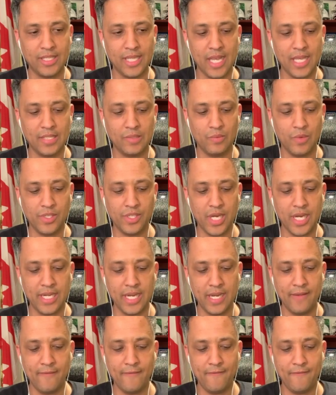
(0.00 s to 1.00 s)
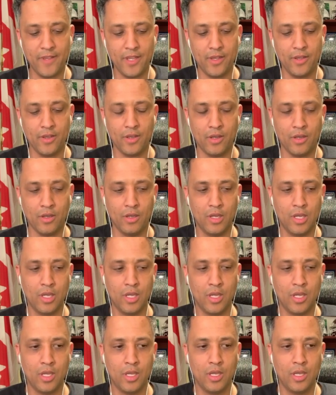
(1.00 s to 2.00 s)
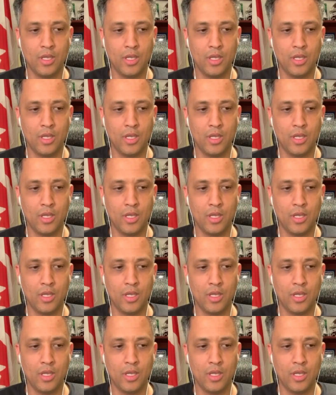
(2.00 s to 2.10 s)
a process which I didn't feel